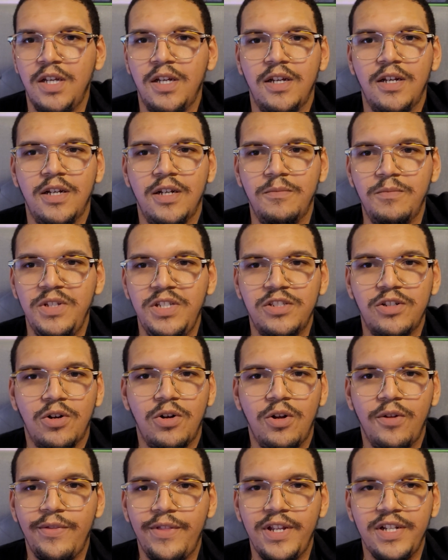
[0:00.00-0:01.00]
Um, these are
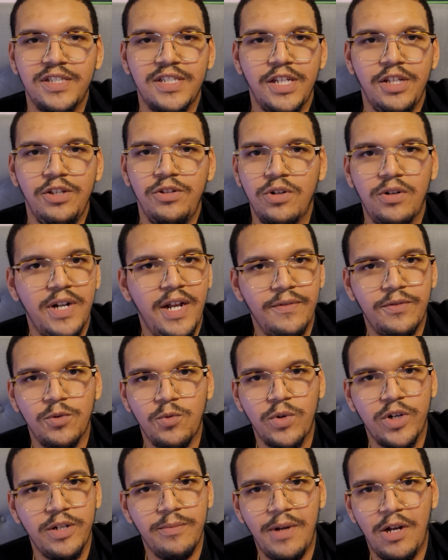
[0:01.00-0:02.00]
all things that you don't have to
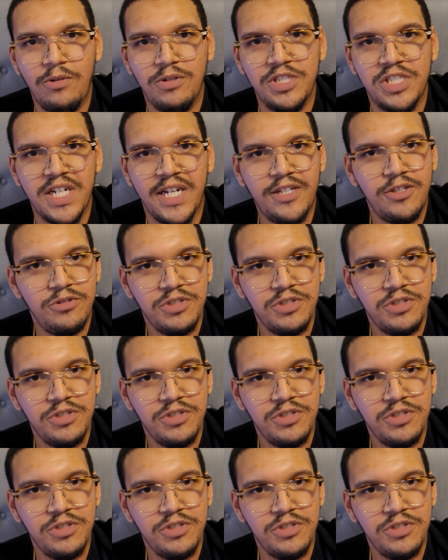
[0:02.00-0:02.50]
worry about with Shadow.